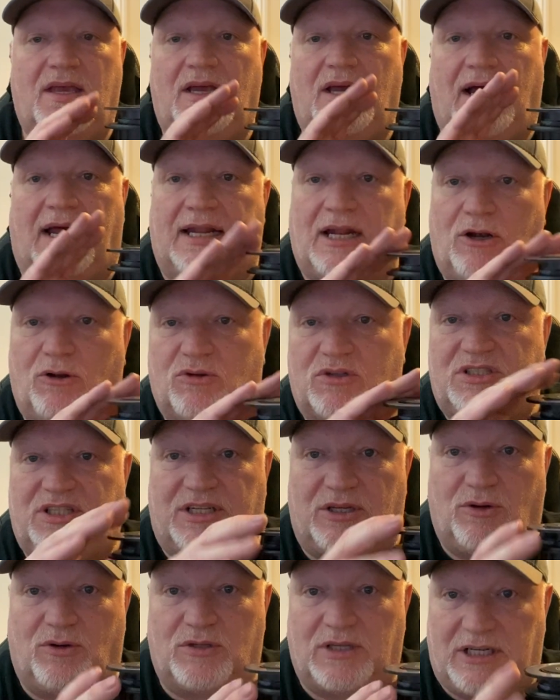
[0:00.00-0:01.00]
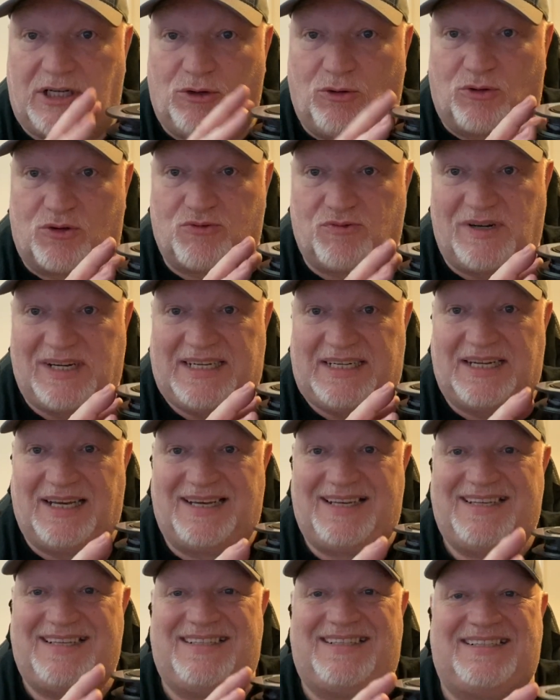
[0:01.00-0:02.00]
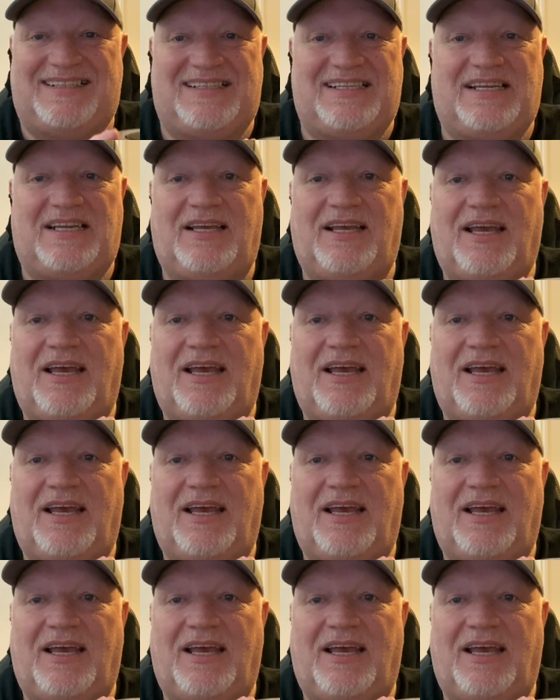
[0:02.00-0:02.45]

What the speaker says: And I looked at it all and it looks really nice.